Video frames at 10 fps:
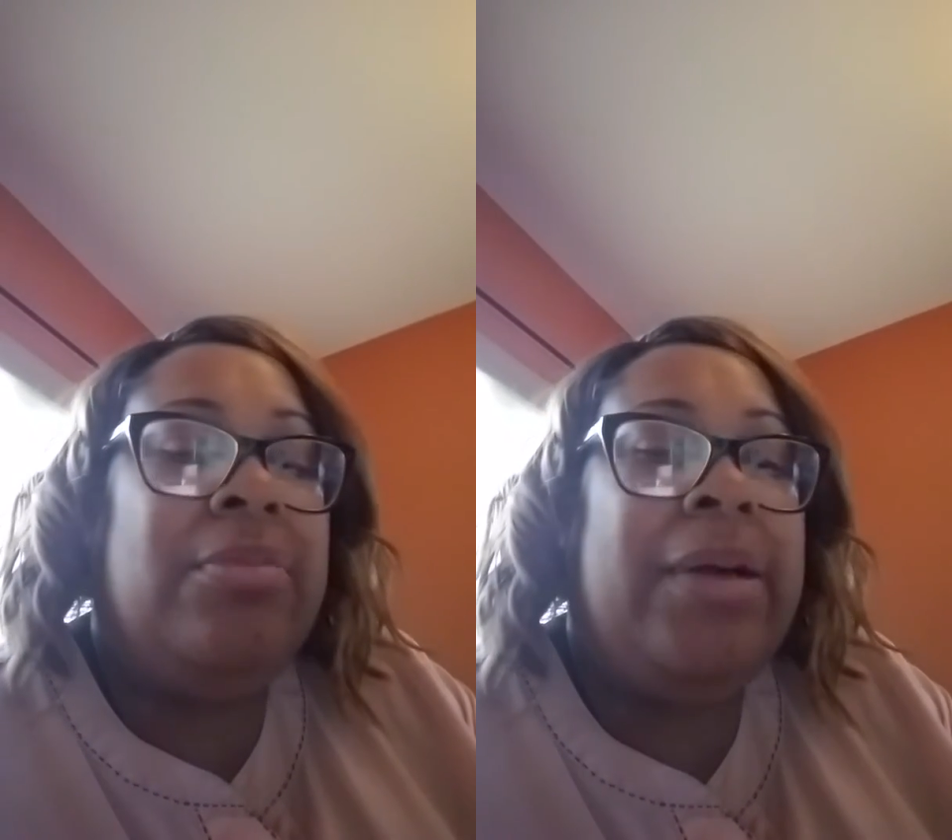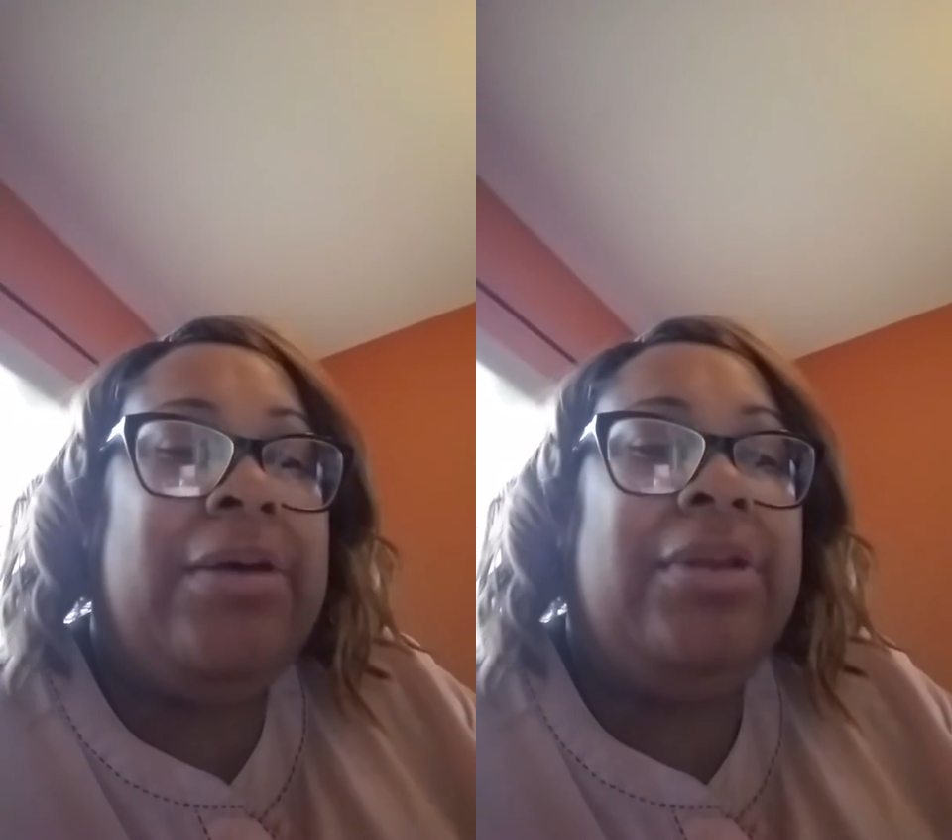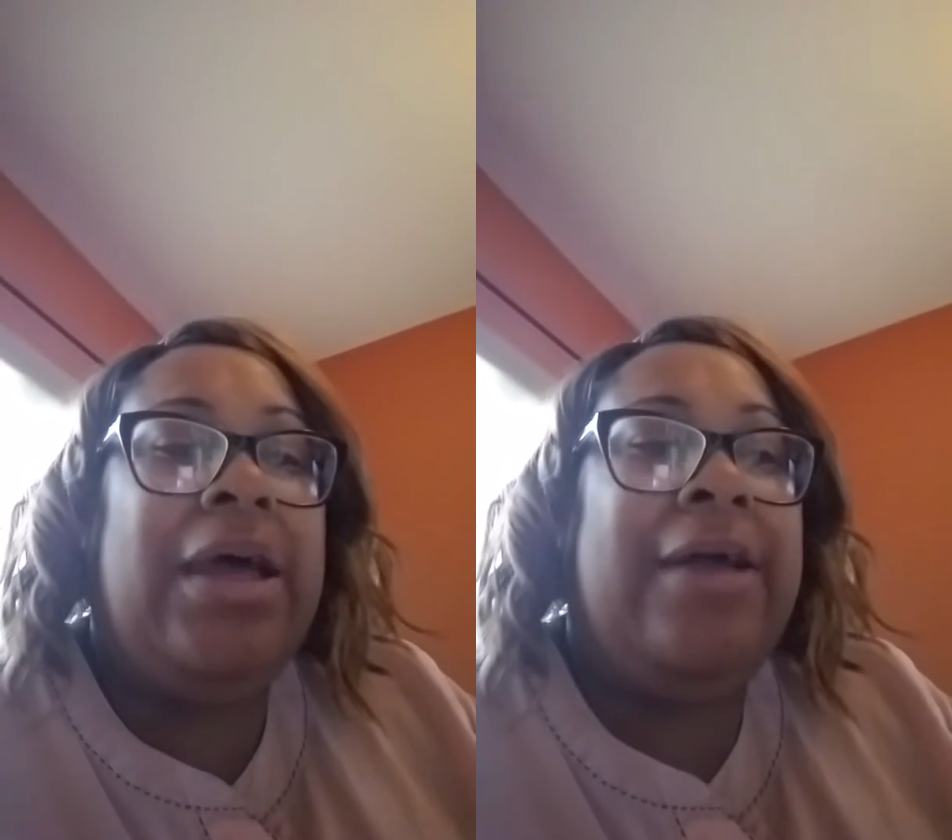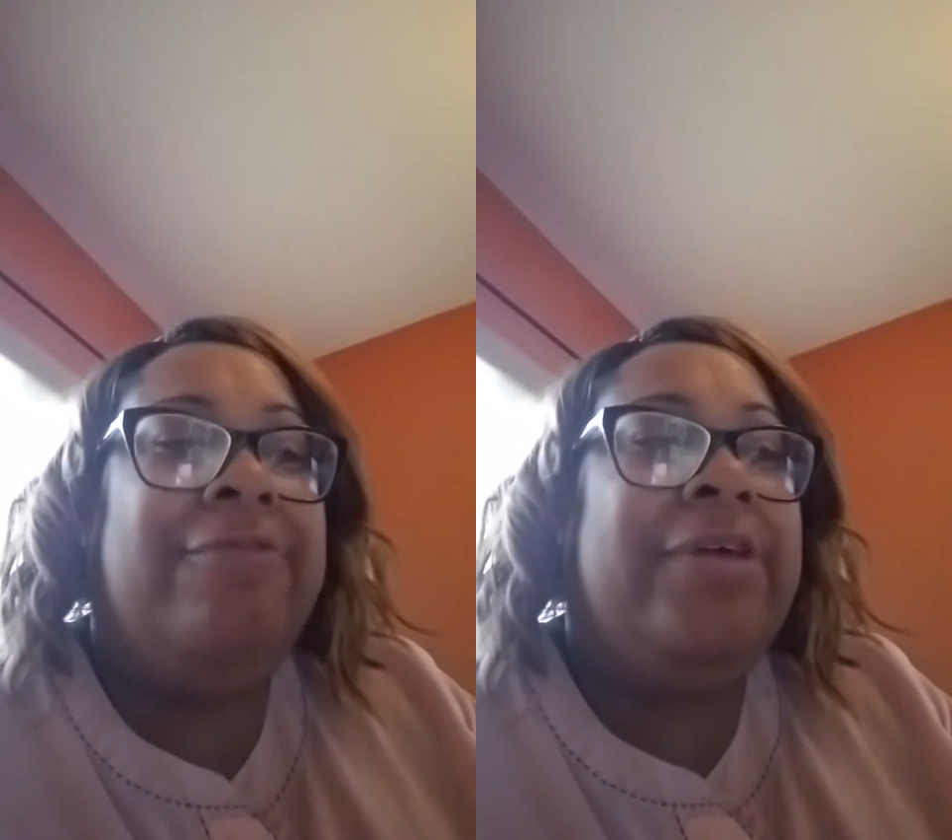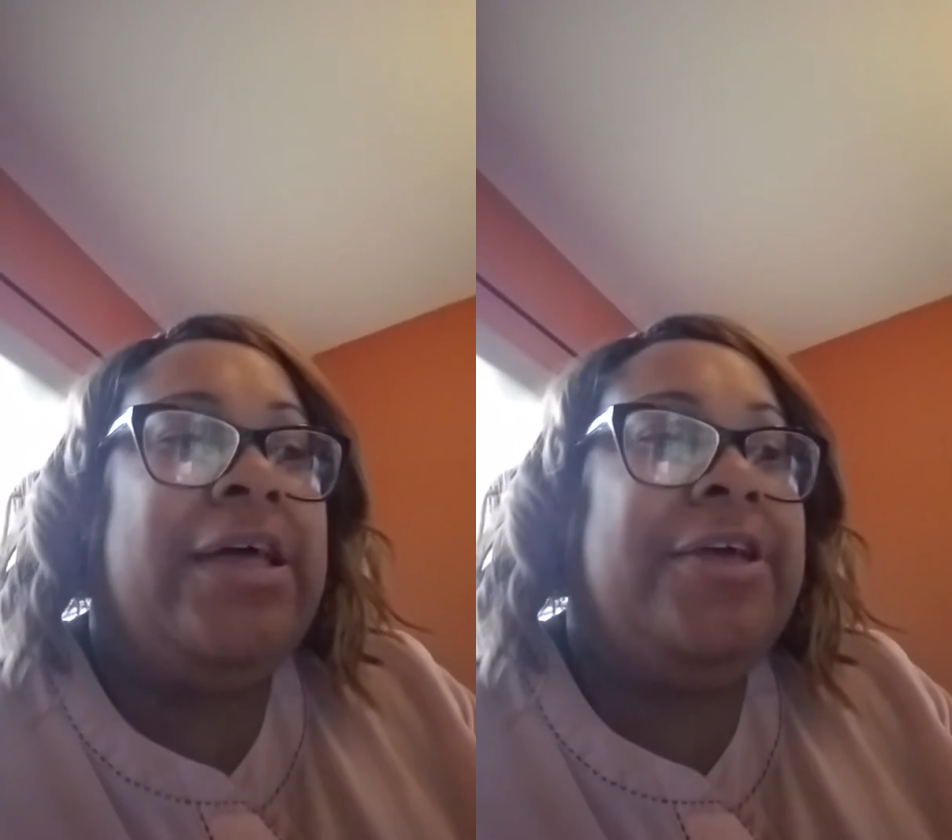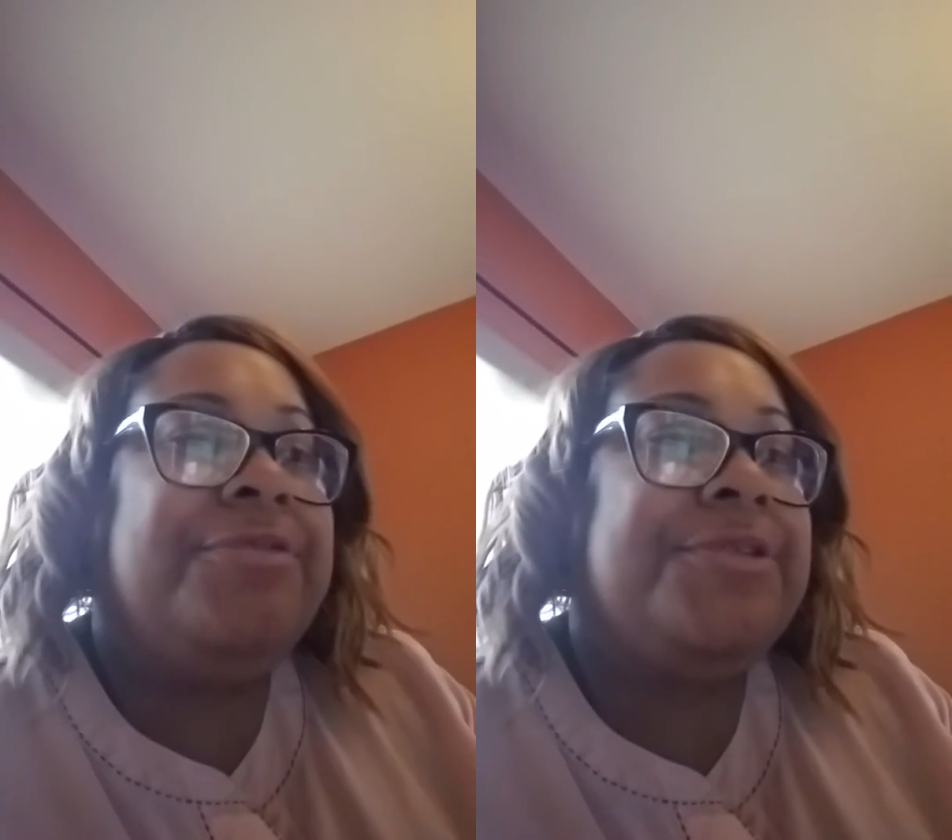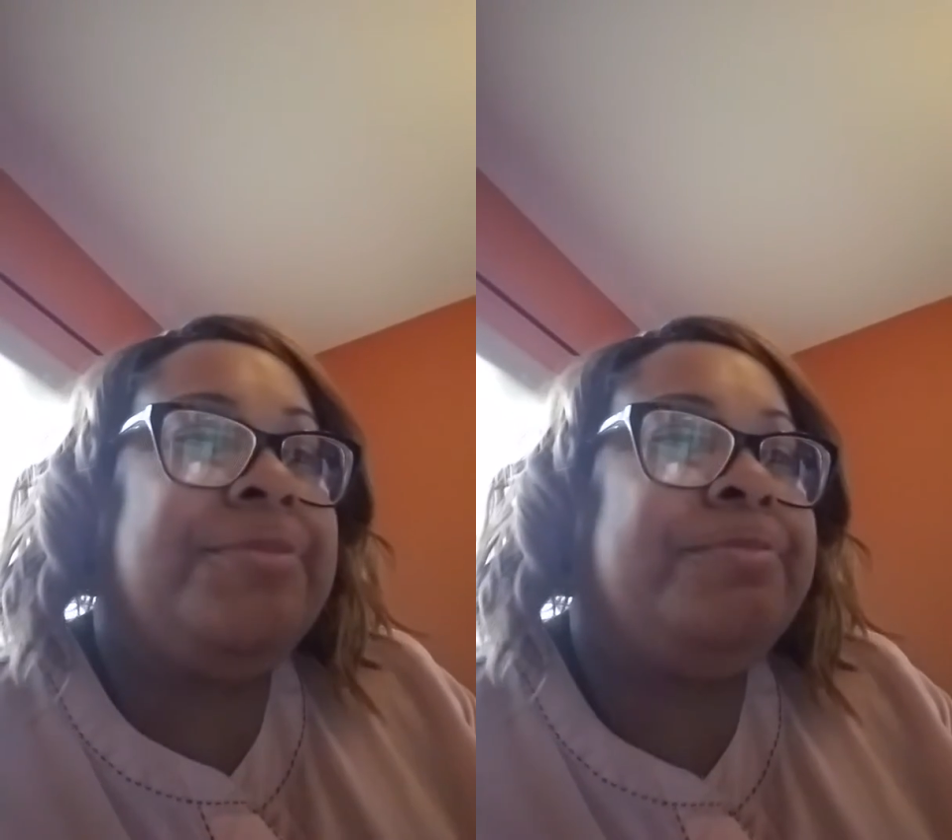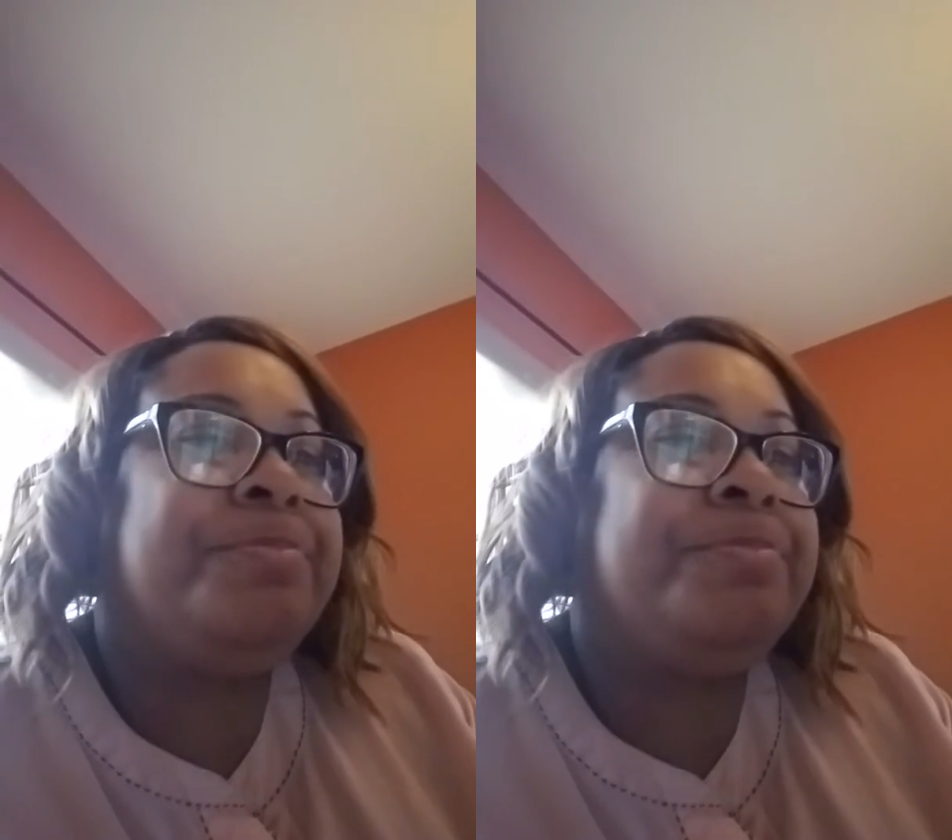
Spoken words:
about high fives.